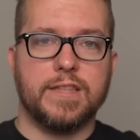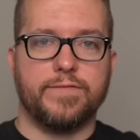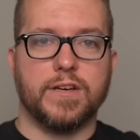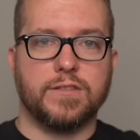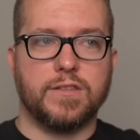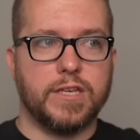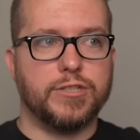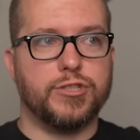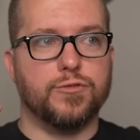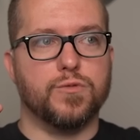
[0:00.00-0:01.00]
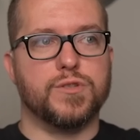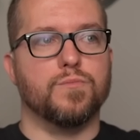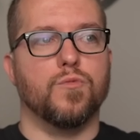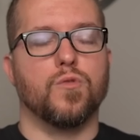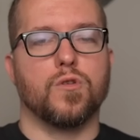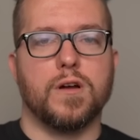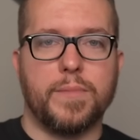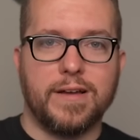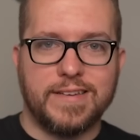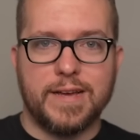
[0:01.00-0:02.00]
they felt that the issue was more
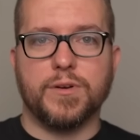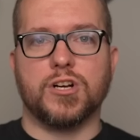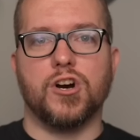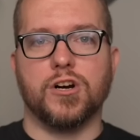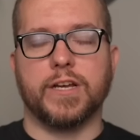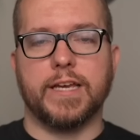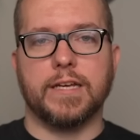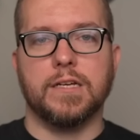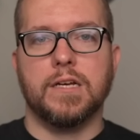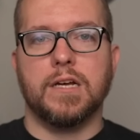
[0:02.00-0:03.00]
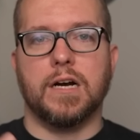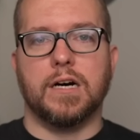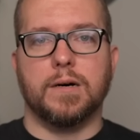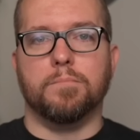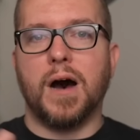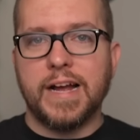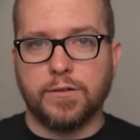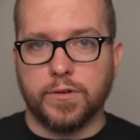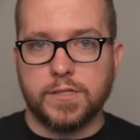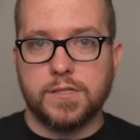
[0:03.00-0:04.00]
about demagoguing Uh,
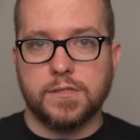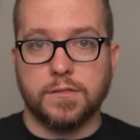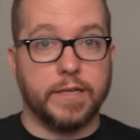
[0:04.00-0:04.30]
migrants,